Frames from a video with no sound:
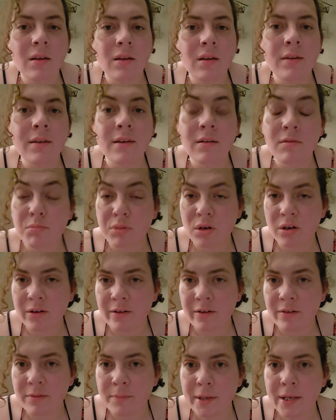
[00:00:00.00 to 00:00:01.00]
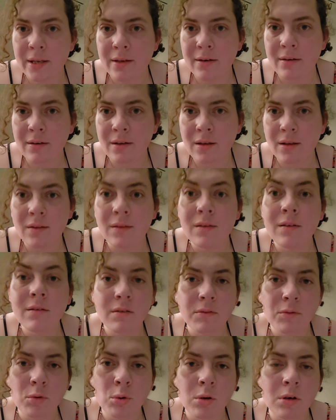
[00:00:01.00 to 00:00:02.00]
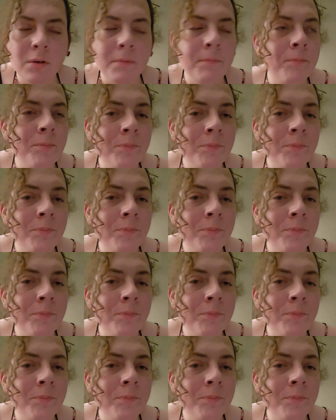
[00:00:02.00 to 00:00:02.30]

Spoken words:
did participate in the Civil War.